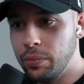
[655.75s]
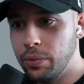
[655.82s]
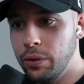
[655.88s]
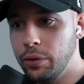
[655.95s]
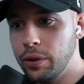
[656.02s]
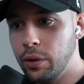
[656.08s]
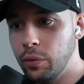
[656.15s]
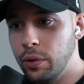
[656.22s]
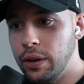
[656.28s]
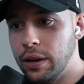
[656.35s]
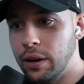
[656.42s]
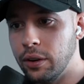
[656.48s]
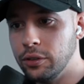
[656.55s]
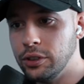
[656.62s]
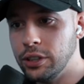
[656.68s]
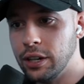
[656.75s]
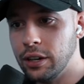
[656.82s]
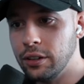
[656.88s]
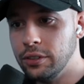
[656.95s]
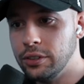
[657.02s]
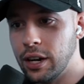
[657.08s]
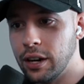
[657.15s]
You can win now
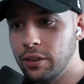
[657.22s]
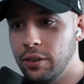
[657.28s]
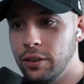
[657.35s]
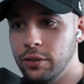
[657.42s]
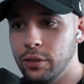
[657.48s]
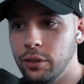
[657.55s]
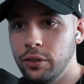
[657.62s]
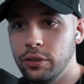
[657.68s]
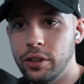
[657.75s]
Jackery solar